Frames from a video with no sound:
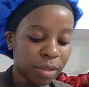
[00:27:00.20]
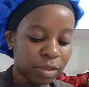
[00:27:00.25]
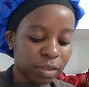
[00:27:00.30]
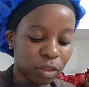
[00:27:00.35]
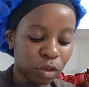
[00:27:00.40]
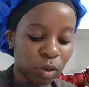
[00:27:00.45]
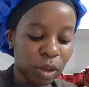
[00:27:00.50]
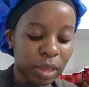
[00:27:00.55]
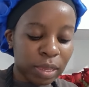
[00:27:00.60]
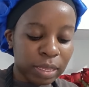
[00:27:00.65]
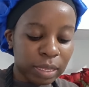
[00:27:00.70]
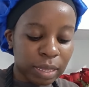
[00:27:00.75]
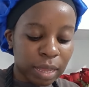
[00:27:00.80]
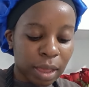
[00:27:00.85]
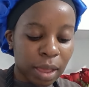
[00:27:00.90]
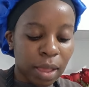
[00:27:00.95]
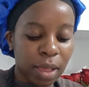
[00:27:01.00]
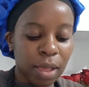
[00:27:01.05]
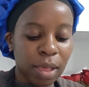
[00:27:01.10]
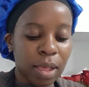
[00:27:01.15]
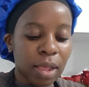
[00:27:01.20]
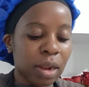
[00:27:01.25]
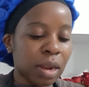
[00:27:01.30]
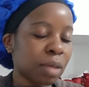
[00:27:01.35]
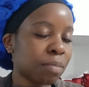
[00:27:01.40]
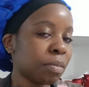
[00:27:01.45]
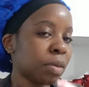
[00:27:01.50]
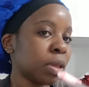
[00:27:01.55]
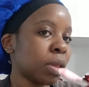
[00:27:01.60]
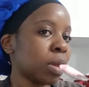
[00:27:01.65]
see you guys. Let
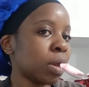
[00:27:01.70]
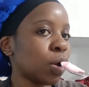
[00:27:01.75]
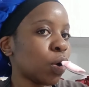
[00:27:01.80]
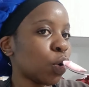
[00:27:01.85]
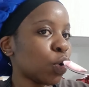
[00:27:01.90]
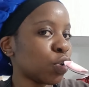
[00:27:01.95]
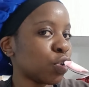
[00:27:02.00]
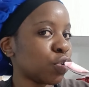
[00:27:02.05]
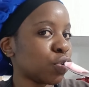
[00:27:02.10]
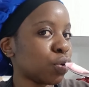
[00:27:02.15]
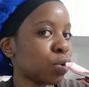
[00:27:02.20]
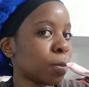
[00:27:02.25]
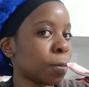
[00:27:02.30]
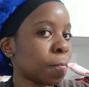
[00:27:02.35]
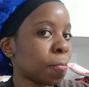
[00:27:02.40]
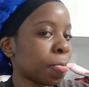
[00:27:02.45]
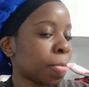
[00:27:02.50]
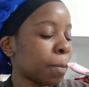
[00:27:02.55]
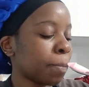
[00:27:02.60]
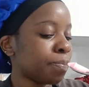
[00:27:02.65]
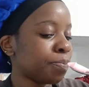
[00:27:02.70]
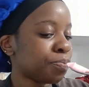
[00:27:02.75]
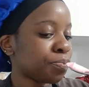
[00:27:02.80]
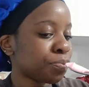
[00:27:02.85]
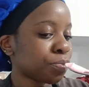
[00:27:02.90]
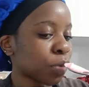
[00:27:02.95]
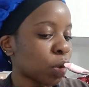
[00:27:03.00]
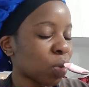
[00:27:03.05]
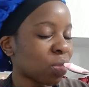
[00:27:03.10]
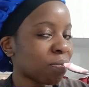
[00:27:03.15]
me continue
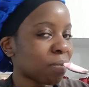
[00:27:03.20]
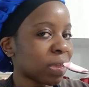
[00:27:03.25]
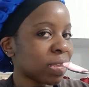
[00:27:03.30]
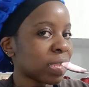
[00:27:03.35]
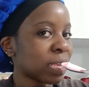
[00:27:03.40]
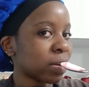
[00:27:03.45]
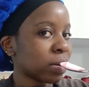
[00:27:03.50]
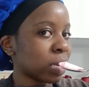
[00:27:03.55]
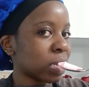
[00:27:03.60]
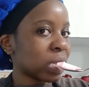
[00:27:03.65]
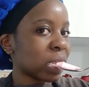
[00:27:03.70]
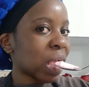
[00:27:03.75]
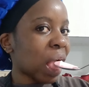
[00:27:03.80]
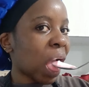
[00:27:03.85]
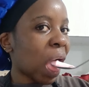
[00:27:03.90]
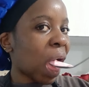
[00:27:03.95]
to my series.